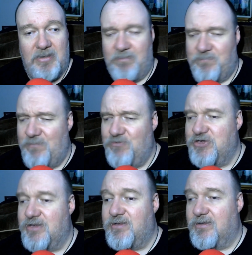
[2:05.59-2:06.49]
People
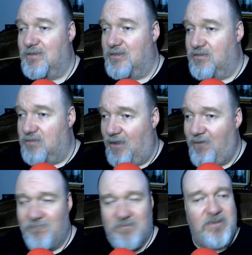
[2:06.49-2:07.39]
just
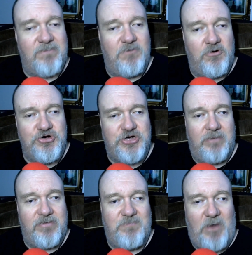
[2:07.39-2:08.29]
love this version
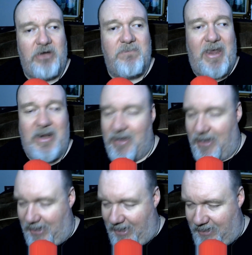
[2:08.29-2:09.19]
of Spider-Man,
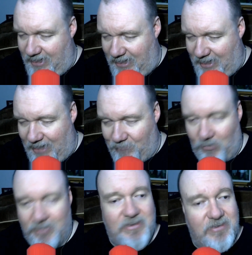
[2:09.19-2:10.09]
and, and I
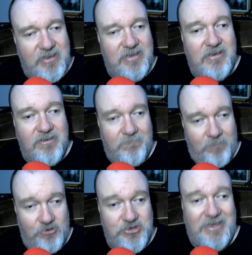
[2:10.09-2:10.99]
want to see this
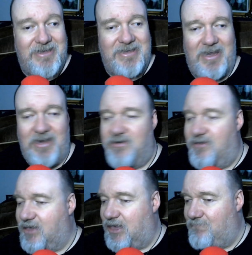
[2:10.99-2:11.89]
version again
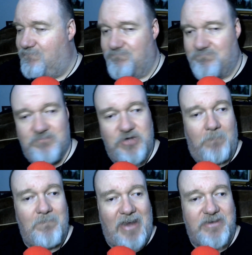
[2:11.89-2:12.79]
to come
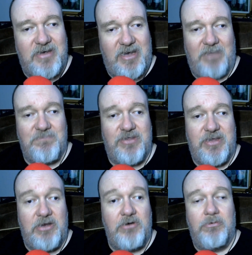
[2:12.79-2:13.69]
come back to the M C
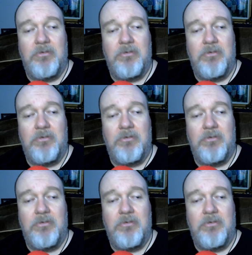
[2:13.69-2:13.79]
U.